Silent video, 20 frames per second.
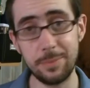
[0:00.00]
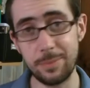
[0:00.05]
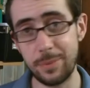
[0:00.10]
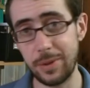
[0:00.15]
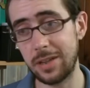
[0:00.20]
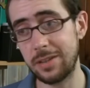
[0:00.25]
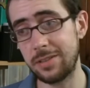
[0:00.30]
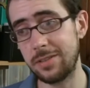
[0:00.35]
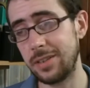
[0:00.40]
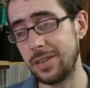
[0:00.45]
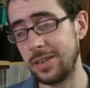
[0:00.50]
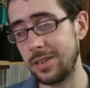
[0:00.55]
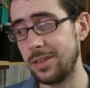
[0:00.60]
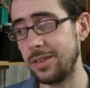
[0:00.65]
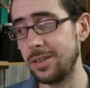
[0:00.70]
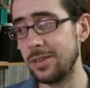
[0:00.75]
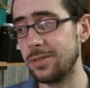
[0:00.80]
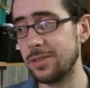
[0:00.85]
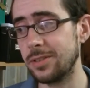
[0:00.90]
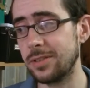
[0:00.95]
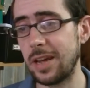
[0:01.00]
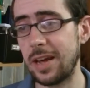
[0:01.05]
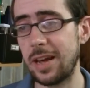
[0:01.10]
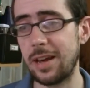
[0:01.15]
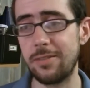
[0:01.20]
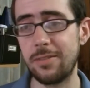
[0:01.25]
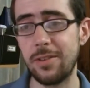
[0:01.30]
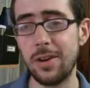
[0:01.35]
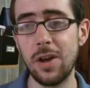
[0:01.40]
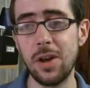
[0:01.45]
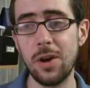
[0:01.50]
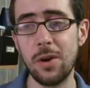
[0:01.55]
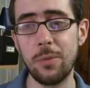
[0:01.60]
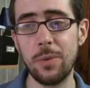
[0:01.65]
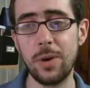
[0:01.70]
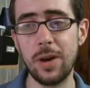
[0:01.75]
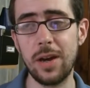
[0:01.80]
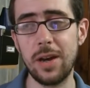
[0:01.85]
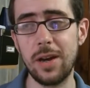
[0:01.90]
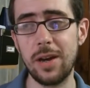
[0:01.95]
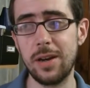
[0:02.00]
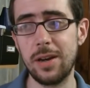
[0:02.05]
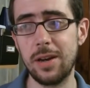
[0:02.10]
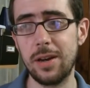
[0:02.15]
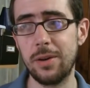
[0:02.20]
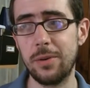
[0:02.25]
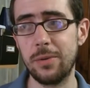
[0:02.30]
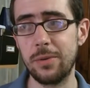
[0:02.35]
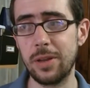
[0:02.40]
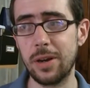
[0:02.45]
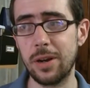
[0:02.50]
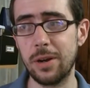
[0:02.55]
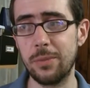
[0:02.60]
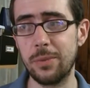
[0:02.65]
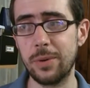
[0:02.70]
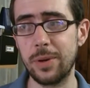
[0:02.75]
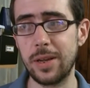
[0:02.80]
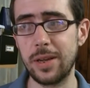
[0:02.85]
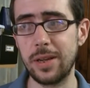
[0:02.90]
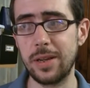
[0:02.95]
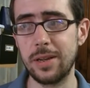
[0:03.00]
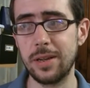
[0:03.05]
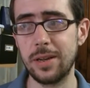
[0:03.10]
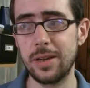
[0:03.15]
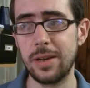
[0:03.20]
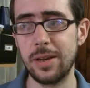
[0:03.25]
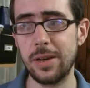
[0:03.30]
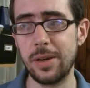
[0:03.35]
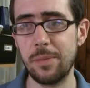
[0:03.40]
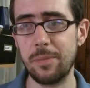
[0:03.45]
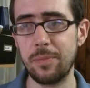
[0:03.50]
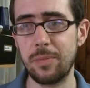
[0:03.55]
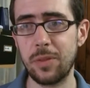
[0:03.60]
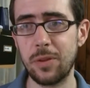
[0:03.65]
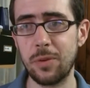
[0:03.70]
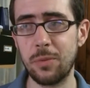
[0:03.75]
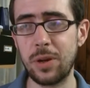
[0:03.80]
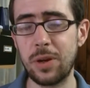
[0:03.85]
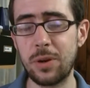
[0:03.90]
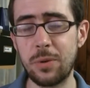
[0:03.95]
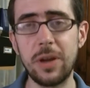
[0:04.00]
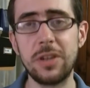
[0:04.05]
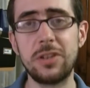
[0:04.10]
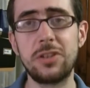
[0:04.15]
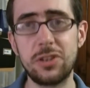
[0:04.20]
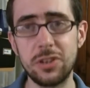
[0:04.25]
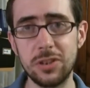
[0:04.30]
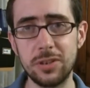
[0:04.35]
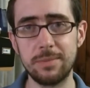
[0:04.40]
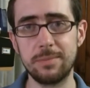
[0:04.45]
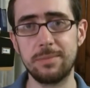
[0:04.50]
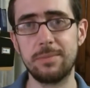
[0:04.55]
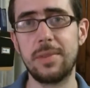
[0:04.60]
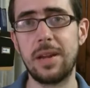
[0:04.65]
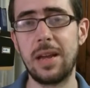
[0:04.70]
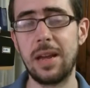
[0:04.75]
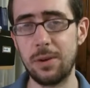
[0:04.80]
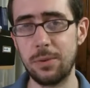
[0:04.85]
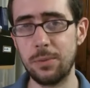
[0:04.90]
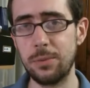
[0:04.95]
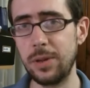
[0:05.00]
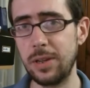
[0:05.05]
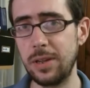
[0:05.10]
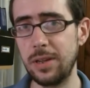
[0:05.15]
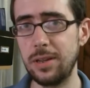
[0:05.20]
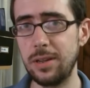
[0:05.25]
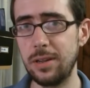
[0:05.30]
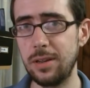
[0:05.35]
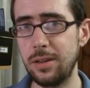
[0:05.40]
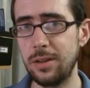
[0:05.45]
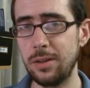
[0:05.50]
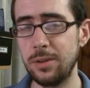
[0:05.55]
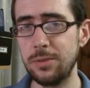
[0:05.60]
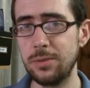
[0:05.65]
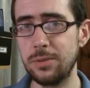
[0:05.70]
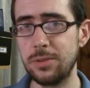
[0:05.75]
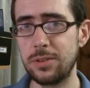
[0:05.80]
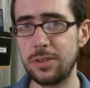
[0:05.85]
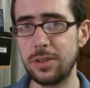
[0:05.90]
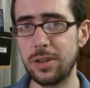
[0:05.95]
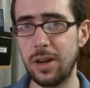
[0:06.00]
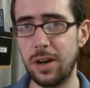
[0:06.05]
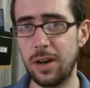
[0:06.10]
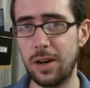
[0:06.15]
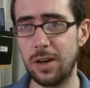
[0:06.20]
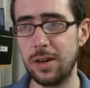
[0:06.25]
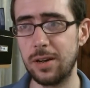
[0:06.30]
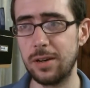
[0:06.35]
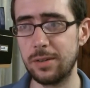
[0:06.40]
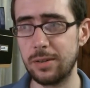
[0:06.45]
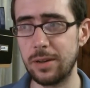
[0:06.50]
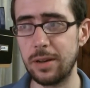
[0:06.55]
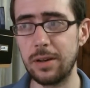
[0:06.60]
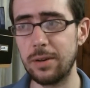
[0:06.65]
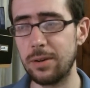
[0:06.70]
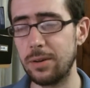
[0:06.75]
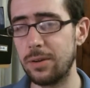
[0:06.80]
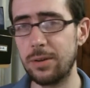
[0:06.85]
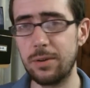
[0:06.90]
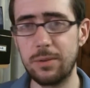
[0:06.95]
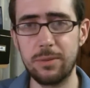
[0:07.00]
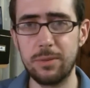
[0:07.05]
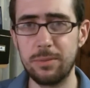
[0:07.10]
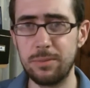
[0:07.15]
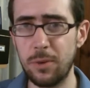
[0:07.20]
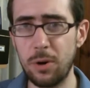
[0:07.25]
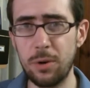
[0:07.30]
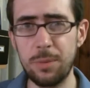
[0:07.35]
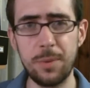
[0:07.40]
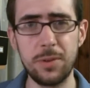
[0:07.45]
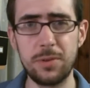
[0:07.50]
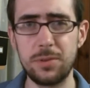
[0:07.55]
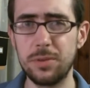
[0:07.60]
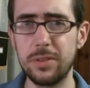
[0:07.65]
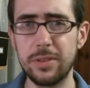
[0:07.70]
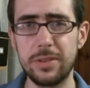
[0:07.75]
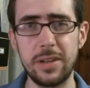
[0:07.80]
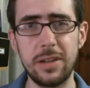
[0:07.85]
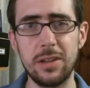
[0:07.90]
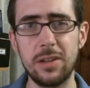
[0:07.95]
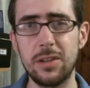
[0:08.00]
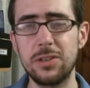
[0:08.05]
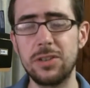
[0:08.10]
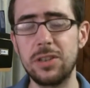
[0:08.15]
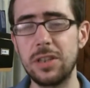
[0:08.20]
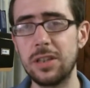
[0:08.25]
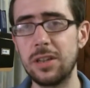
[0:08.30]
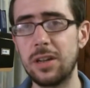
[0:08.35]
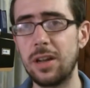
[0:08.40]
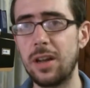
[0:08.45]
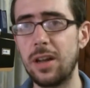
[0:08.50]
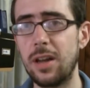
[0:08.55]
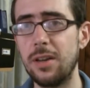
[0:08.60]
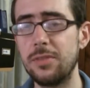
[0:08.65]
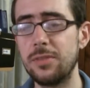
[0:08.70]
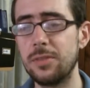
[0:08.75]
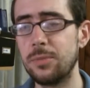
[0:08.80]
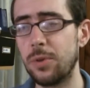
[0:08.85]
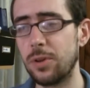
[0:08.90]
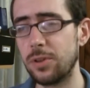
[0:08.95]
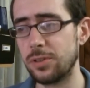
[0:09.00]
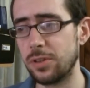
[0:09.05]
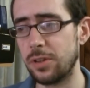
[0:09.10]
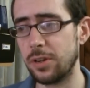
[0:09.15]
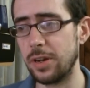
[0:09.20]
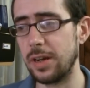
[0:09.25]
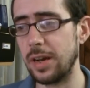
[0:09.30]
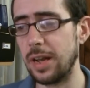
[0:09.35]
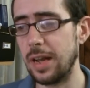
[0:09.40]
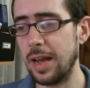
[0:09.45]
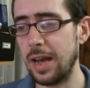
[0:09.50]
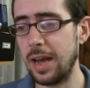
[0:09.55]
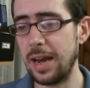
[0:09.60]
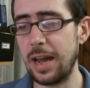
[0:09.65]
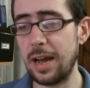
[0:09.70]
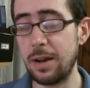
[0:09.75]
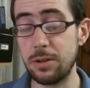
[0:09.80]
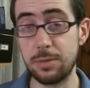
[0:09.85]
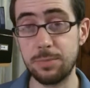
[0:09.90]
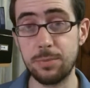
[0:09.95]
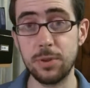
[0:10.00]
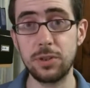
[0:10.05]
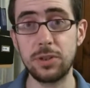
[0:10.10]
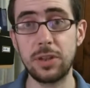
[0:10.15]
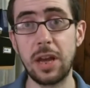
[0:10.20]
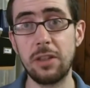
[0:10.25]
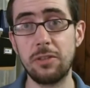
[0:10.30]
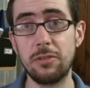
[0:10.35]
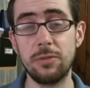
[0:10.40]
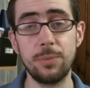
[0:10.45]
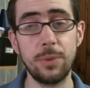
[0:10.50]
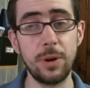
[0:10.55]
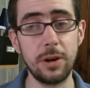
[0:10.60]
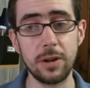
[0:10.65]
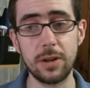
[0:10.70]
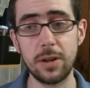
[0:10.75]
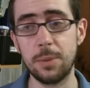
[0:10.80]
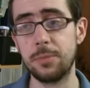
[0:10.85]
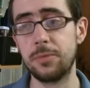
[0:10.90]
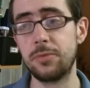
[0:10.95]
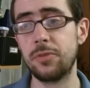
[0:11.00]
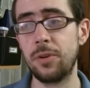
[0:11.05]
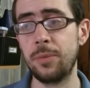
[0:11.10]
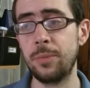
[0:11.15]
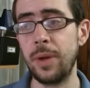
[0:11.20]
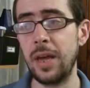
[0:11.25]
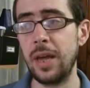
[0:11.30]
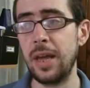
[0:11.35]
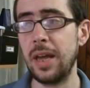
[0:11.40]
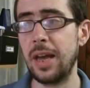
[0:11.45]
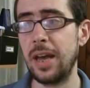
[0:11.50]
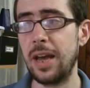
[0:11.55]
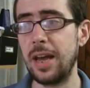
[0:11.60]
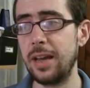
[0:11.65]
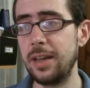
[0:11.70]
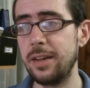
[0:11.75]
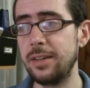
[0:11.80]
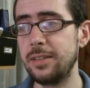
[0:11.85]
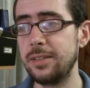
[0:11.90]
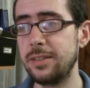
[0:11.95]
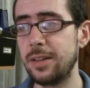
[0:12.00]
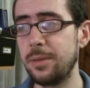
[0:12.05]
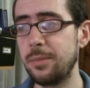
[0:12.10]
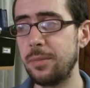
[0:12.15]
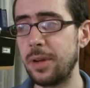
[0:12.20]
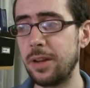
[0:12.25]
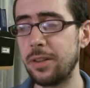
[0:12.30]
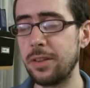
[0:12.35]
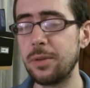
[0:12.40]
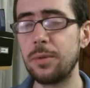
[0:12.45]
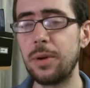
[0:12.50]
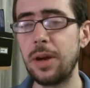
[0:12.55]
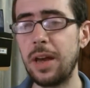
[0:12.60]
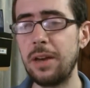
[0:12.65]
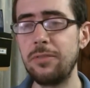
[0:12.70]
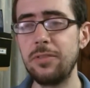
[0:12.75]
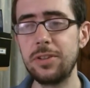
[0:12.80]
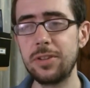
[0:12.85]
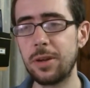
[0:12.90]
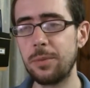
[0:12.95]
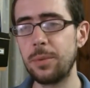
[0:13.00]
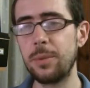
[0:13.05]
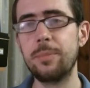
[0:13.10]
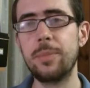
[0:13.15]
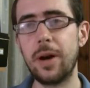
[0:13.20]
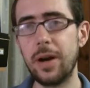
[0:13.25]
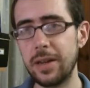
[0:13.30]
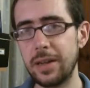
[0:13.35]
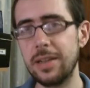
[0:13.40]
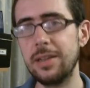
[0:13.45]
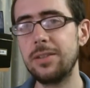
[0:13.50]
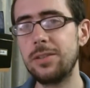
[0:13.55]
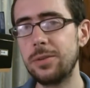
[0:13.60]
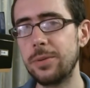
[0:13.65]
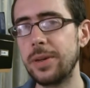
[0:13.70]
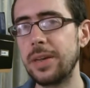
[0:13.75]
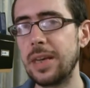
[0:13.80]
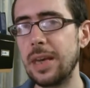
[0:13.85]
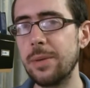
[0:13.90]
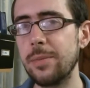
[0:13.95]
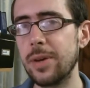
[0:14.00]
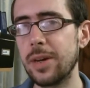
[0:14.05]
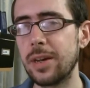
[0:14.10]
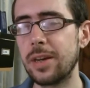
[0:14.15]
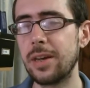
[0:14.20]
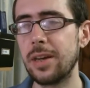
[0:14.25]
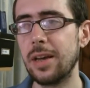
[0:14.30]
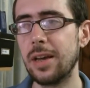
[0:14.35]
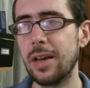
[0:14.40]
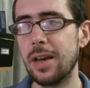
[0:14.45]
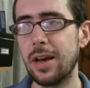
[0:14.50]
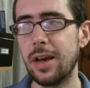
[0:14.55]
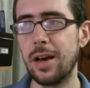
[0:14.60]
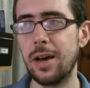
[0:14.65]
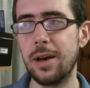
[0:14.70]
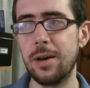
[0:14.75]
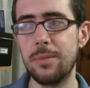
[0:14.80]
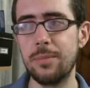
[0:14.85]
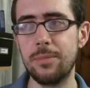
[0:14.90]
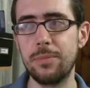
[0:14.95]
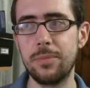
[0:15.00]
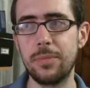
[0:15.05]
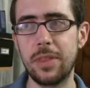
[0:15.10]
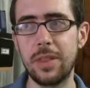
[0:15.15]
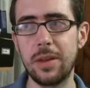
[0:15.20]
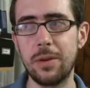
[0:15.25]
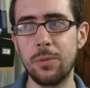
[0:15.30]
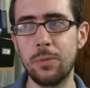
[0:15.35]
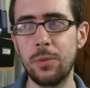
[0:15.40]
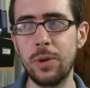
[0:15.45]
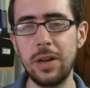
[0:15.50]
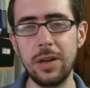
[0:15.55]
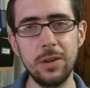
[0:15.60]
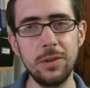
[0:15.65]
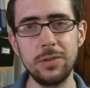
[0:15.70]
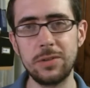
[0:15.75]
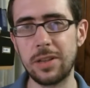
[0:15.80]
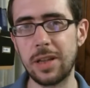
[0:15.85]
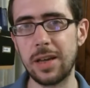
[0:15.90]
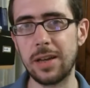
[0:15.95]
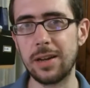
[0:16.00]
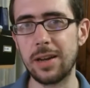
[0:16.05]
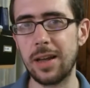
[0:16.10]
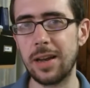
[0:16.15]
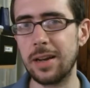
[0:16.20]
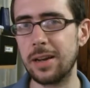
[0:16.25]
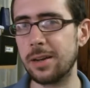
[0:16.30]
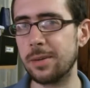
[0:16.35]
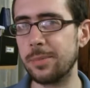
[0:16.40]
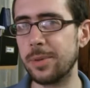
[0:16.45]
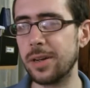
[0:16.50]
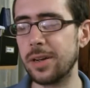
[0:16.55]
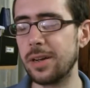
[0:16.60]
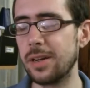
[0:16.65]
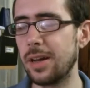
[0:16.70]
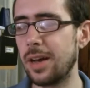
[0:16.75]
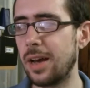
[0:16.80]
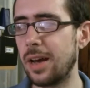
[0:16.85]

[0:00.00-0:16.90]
BSD users have, where we question how we use almost all the technology in our lives and what's on it and how it's put together and where it comes from. And I think every time we buy into a gimmick, we lose that a little bit.